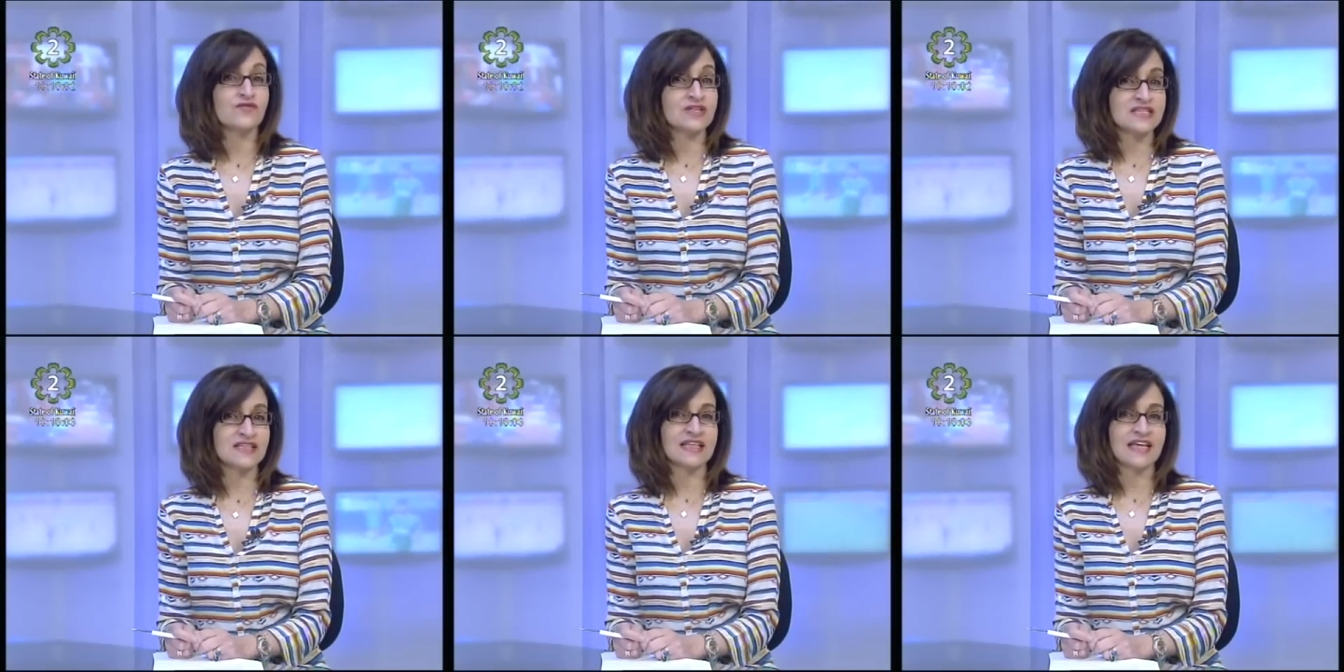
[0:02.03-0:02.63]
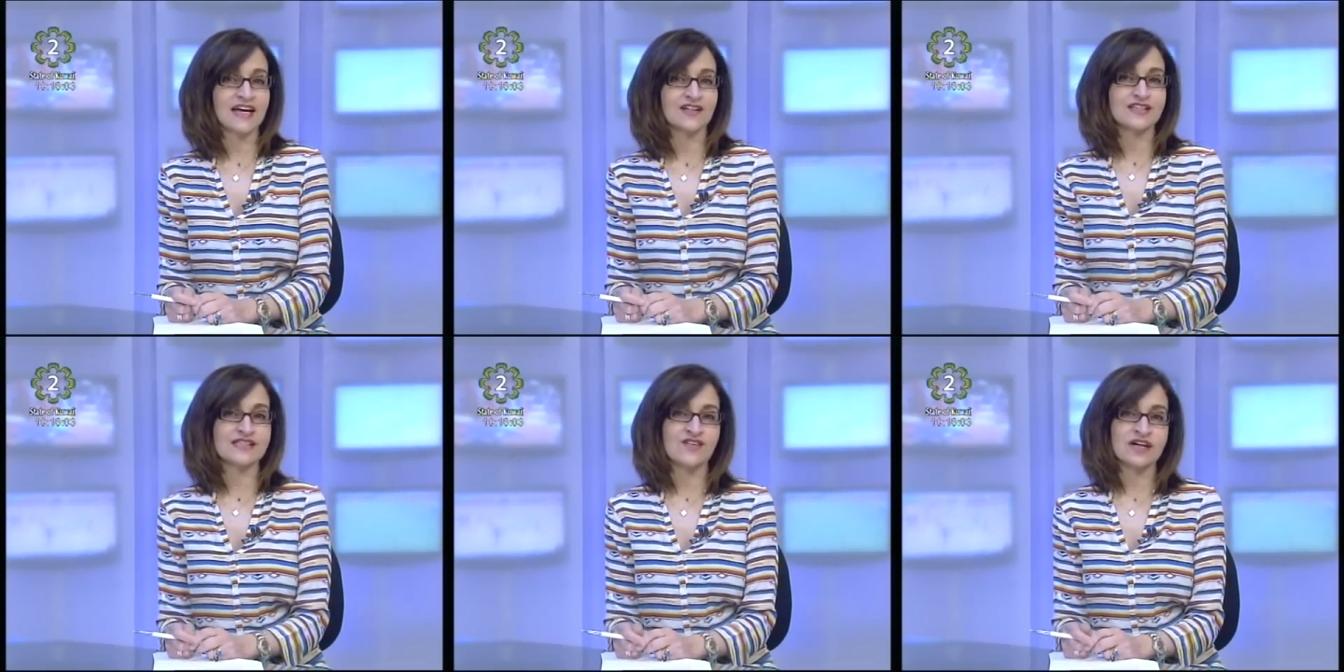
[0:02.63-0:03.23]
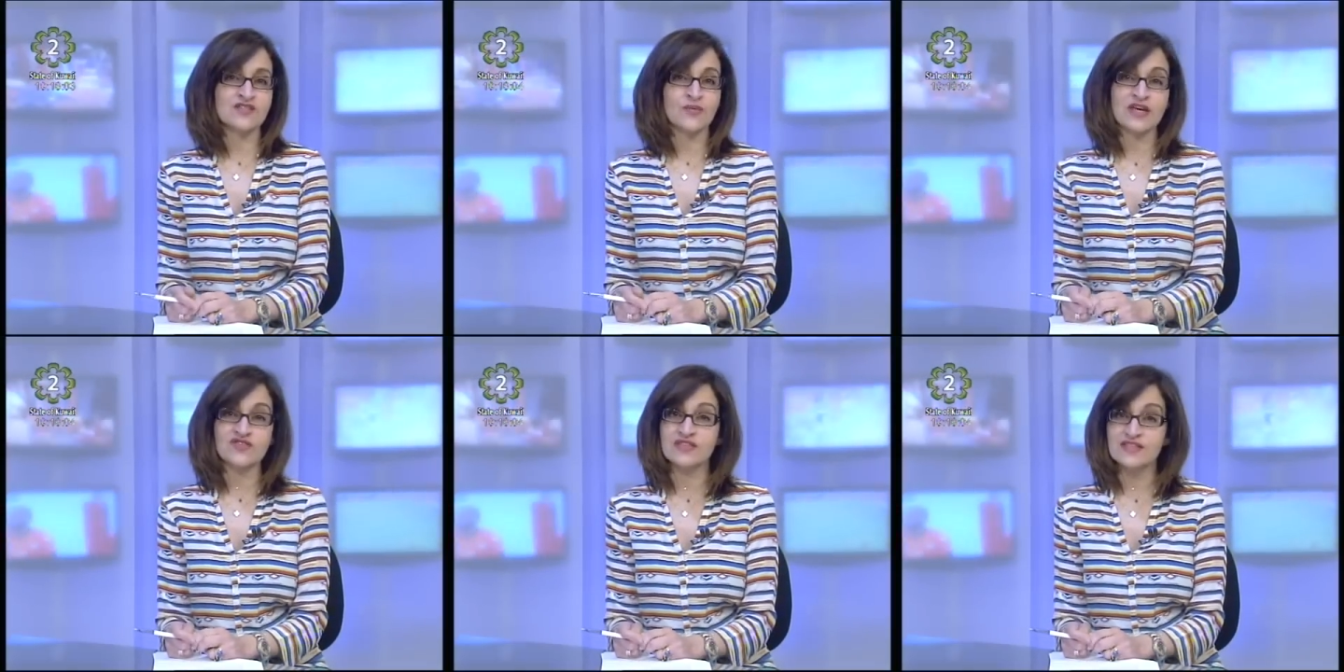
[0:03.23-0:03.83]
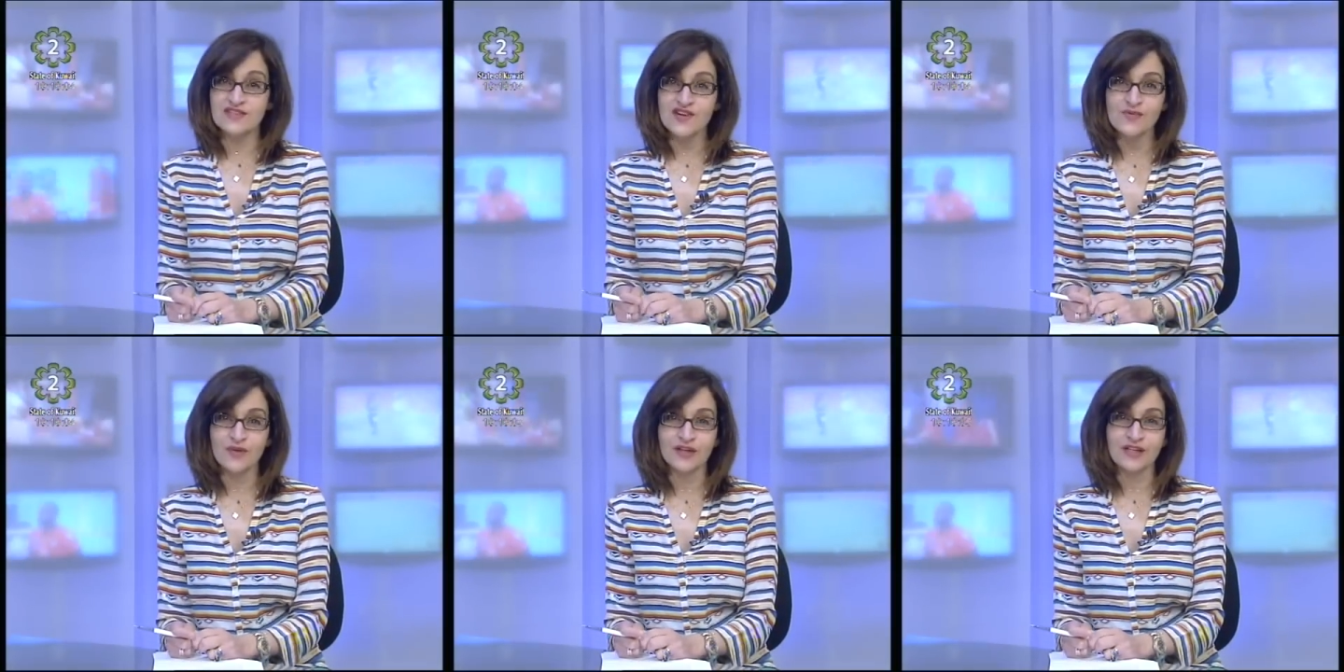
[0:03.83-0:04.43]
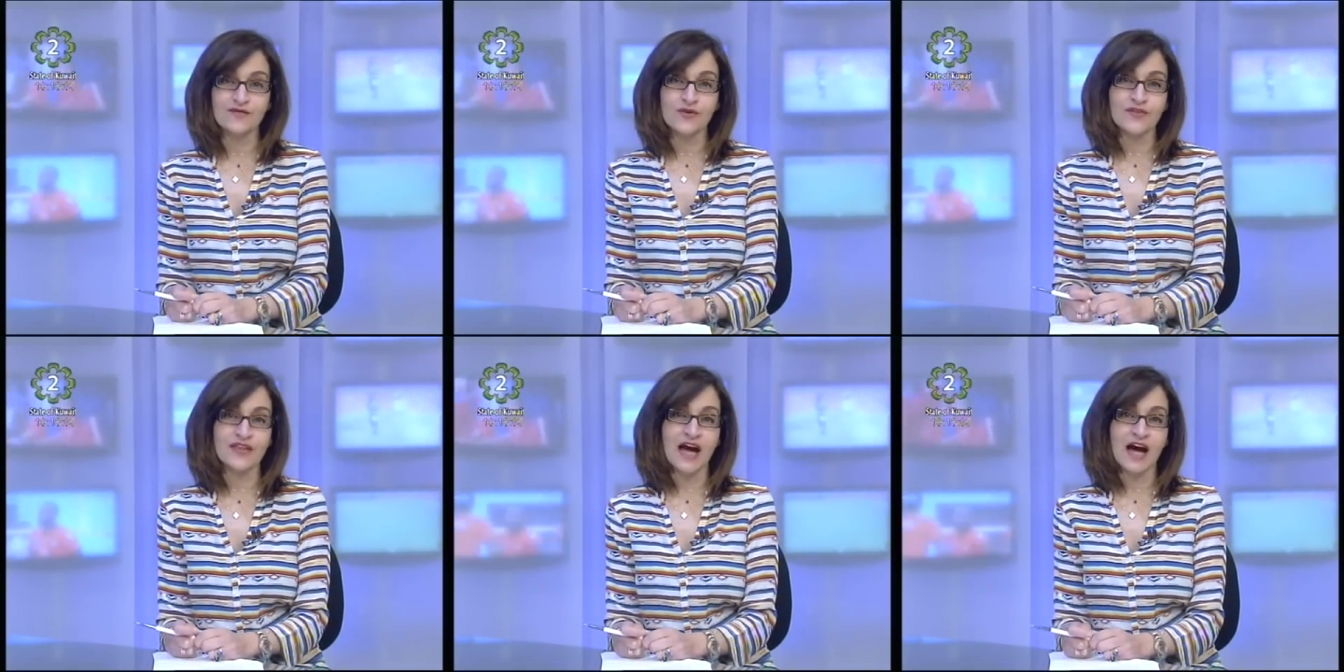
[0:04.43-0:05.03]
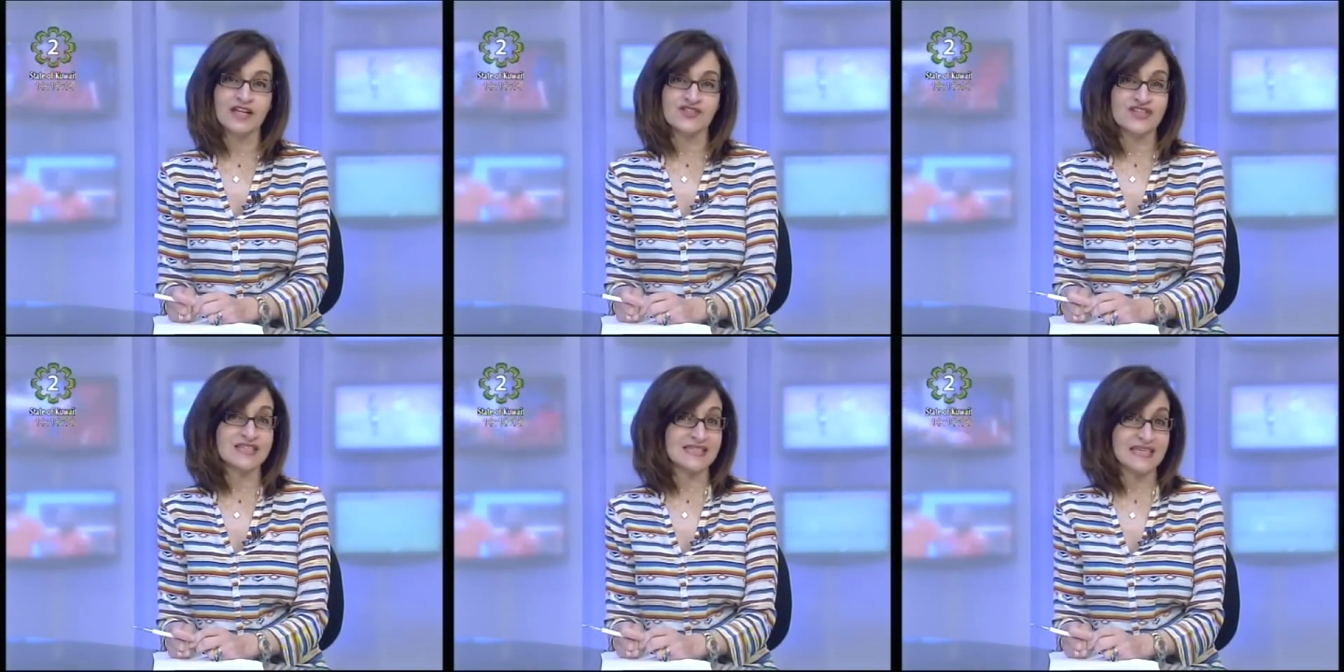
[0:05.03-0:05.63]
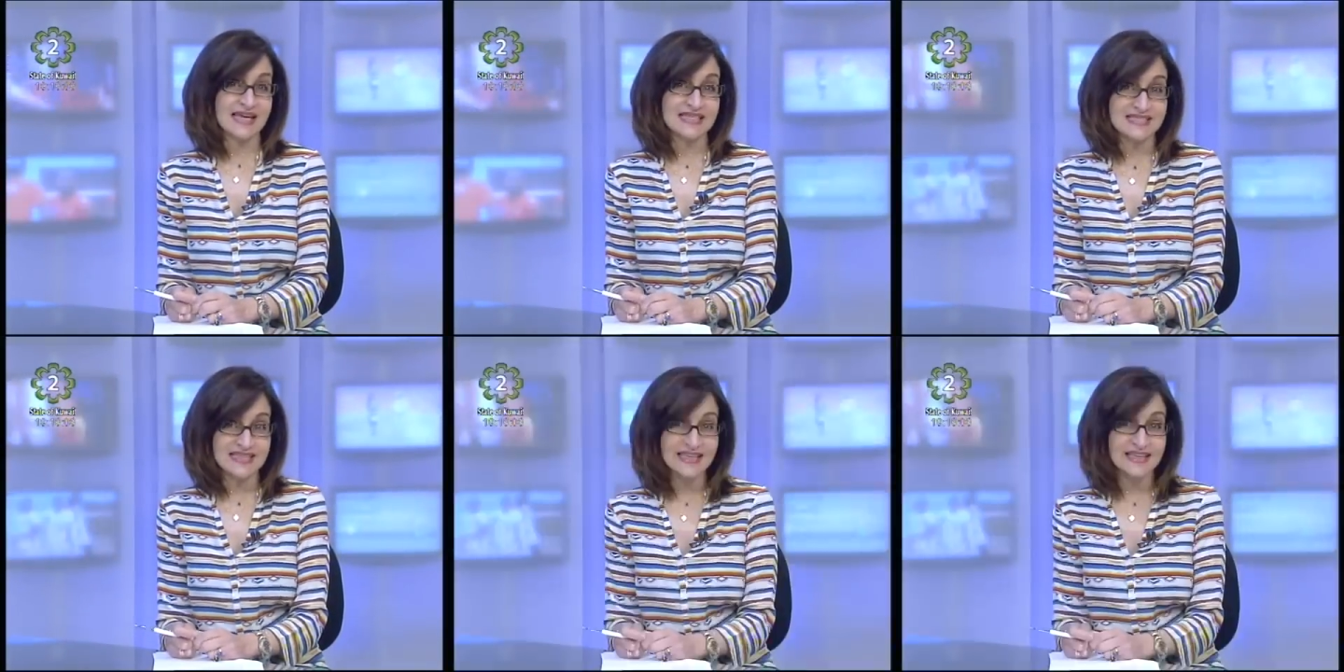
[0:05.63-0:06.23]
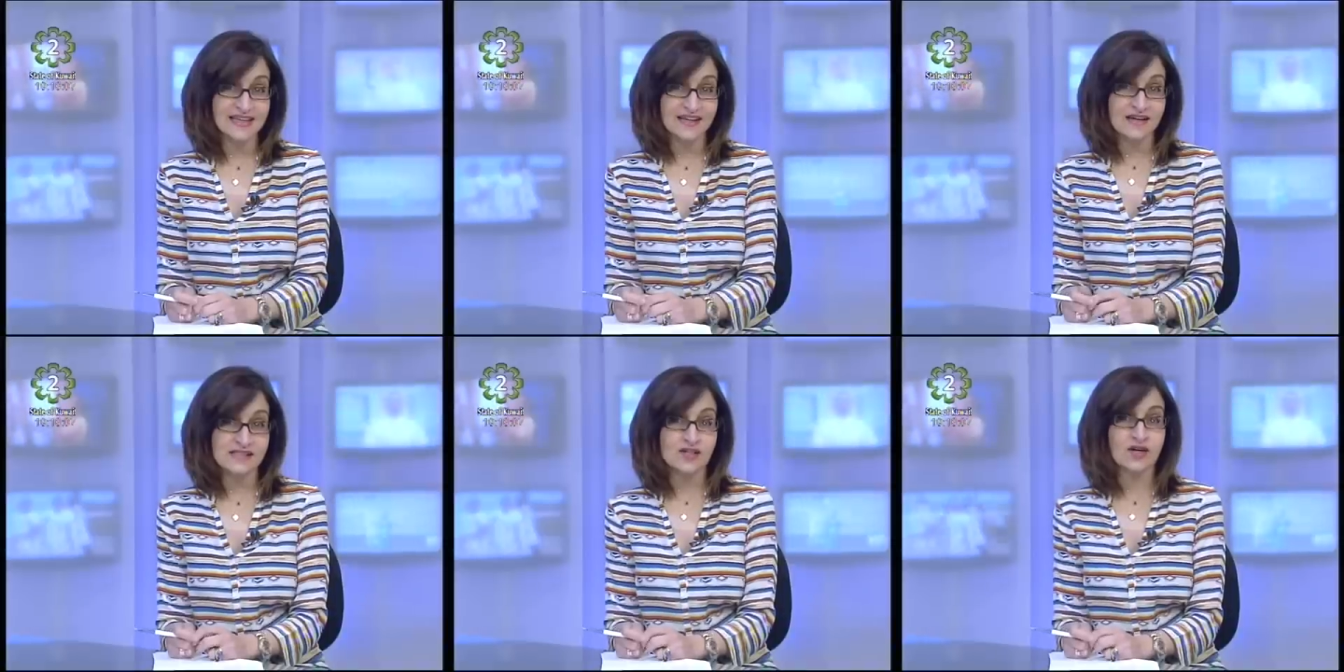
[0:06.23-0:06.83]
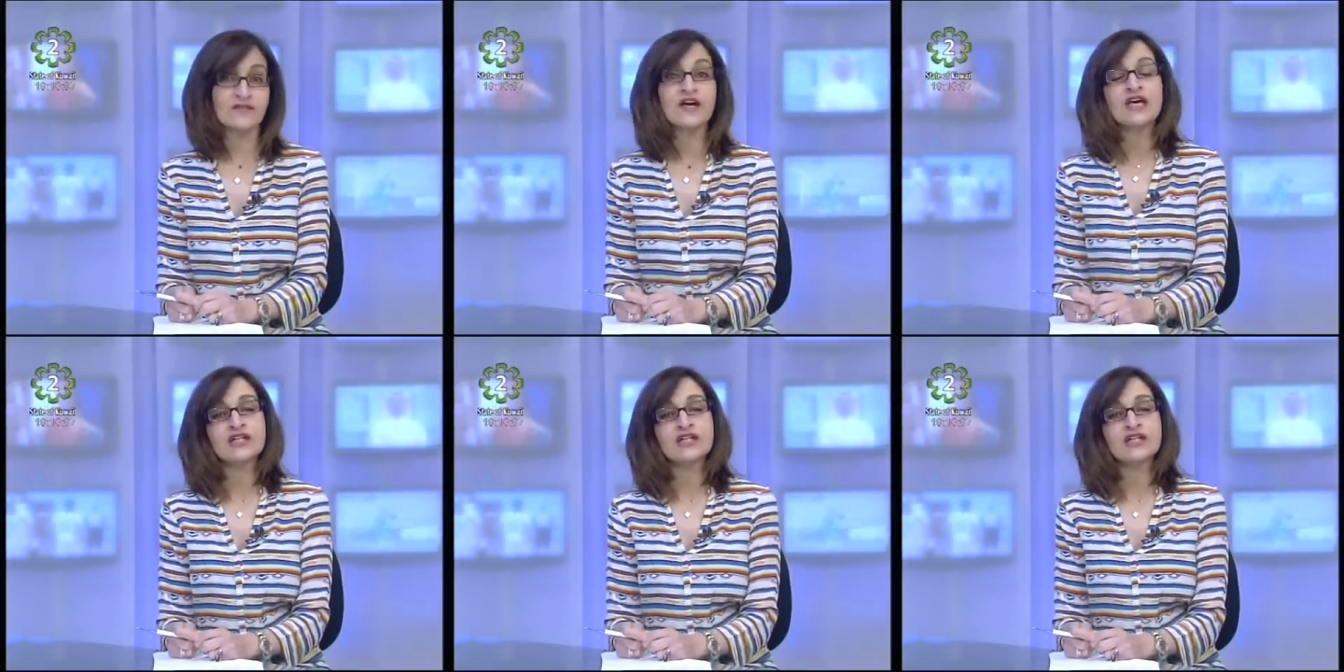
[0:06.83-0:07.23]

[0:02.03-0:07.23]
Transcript: recently held its graduation ceremony for the IGCSE class of